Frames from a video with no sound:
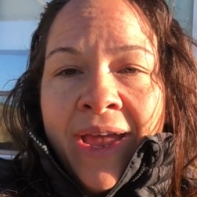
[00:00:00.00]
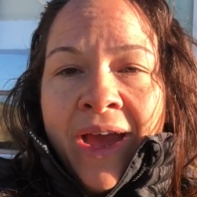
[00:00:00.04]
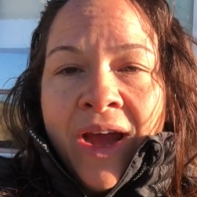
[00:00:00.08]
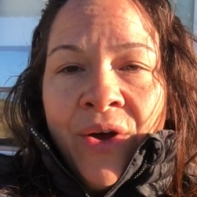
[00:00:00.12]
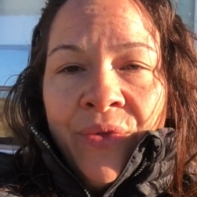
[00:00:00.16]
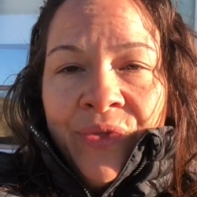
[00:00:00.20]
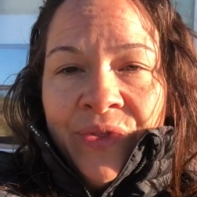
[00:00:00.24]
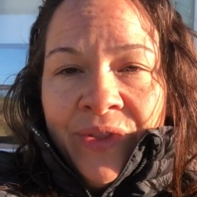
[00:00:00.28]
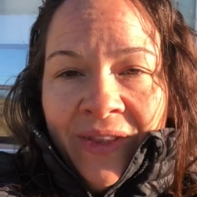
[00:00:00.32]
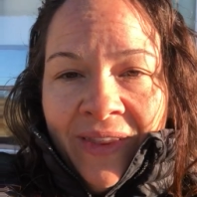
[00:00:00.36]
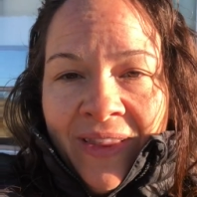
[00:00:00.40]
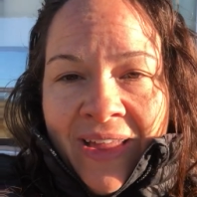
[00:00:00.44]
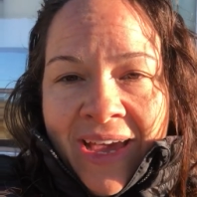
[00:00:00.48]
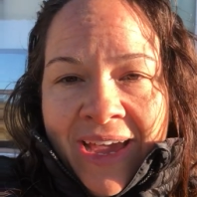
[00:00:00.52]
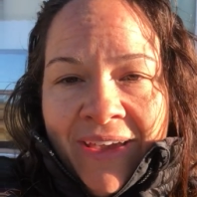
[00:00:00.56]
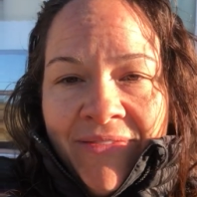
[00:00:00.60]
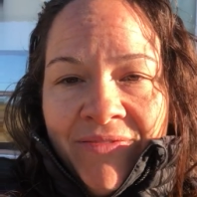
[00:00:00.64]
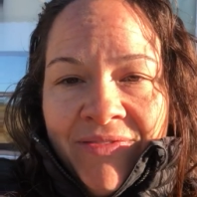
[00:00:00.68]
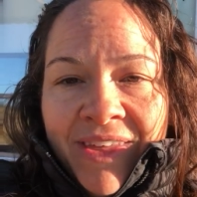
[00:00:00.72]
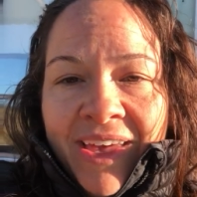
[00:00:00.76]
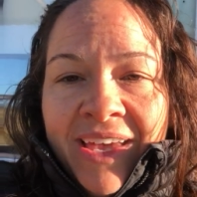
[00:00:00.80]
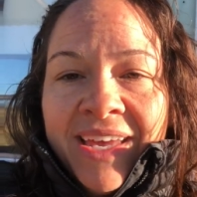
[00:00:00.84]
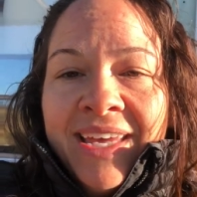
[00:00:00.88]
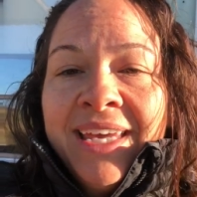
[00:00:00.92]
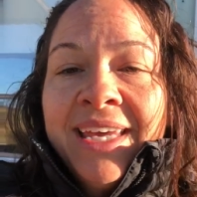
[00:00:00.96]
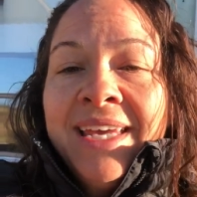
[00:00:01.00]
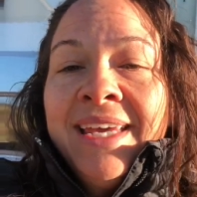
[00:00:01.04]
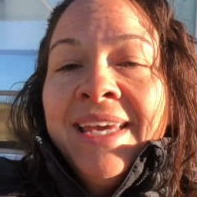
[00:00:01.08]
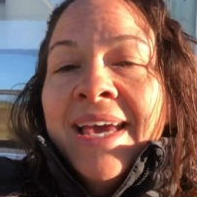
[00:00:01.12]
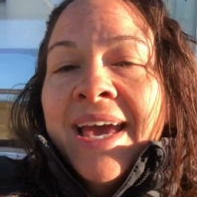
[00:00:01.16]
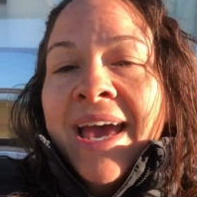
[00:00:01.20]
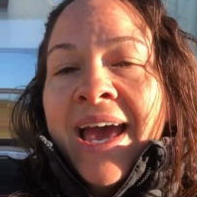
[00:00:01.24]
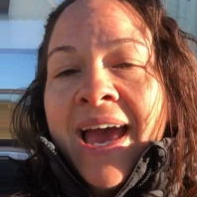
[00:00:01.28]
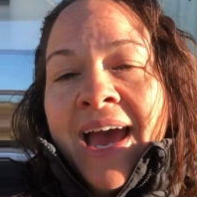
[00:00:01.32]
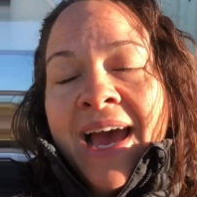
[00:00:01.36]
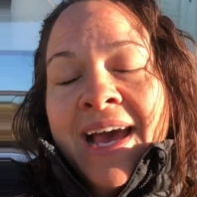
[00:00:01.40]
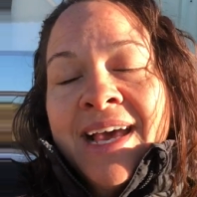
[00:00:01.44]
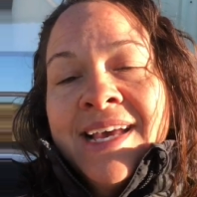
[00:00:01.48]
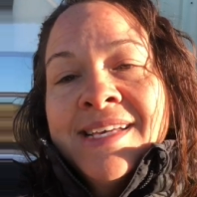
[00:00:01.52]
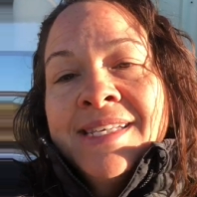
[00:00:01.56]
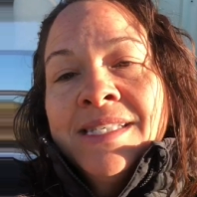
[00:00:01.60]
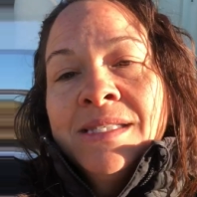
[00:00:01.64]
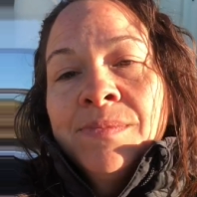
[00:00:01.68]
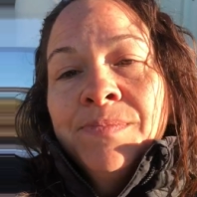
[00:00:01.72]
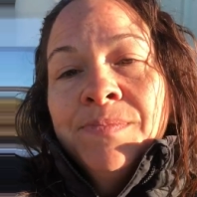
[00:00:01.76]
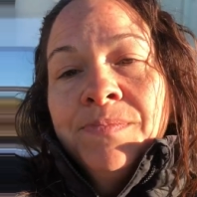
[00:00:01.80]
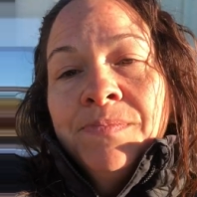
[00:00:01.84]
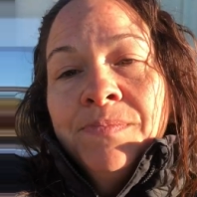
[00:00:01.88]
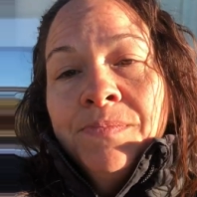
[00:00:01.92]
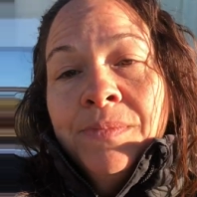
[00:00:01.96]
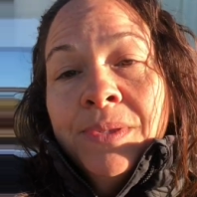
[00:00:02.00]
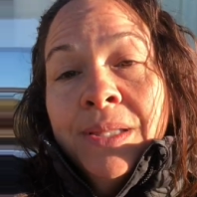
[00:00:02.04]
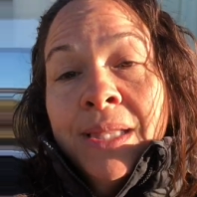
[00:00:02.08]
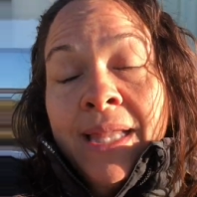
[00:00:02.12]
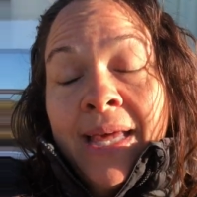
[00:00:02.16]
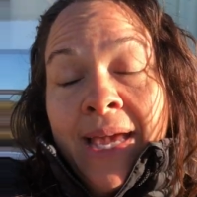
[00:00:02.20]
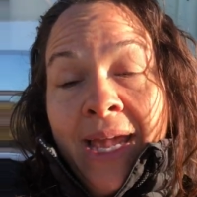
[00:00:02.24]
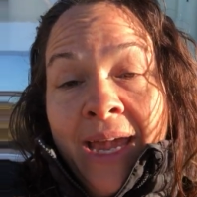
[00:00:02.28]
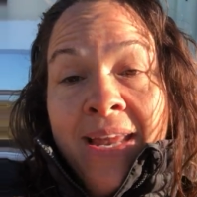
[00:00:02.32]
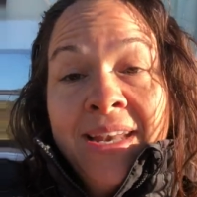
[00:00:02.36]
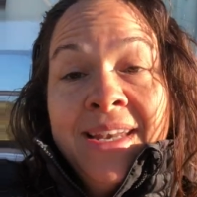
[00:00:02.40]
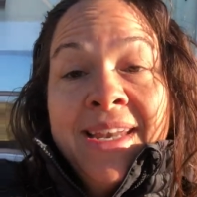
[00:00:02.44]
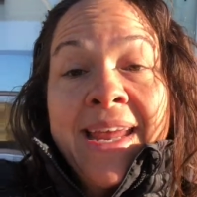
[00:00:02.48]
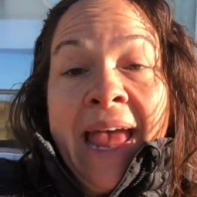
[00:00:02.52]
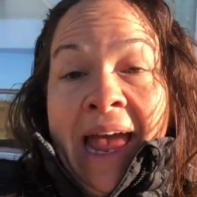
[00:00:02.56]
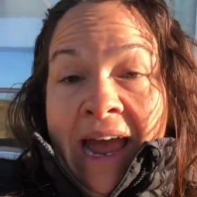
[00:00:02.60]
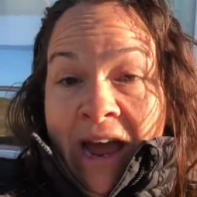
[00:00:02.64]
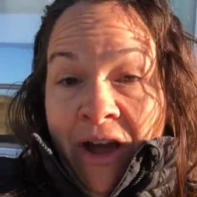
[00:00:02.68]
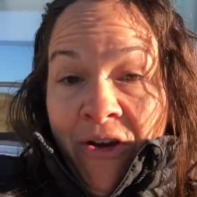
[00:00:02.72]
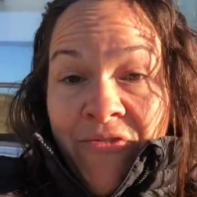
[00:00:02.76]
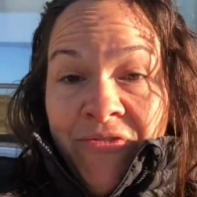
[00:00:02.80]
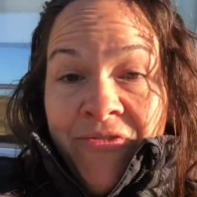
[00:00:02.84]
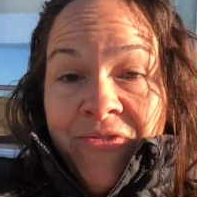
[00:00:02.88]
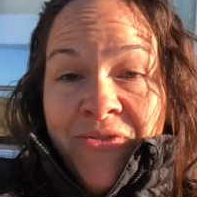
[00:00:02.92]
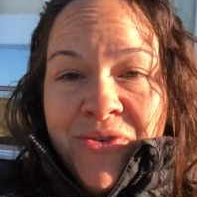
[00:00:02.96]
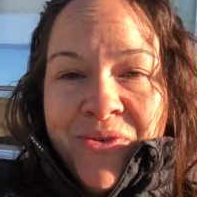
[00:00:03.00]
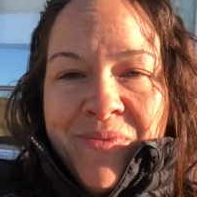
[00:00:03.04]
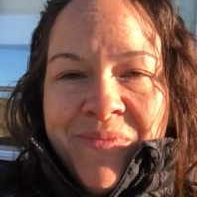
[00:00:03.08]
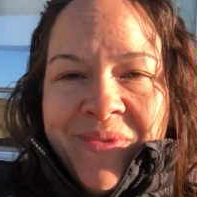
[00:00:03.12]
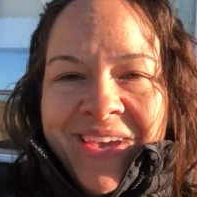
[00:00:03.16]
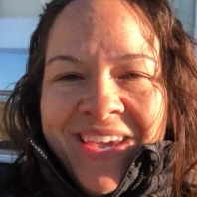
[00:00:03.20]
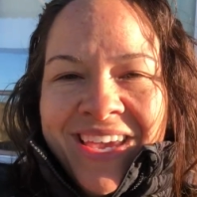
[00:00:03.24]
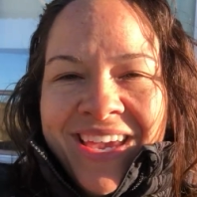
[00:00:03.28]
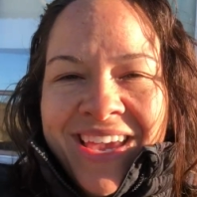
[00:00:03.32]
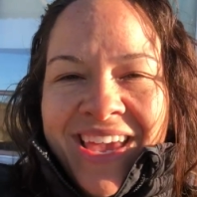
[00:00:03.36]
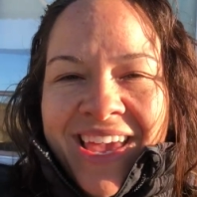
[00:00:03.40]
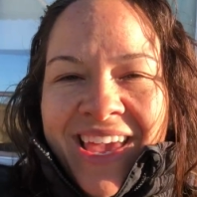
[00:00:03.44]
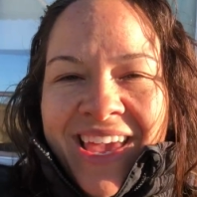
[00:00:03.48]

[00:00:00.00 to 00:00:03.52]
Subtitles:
out the life that He has planned out for me.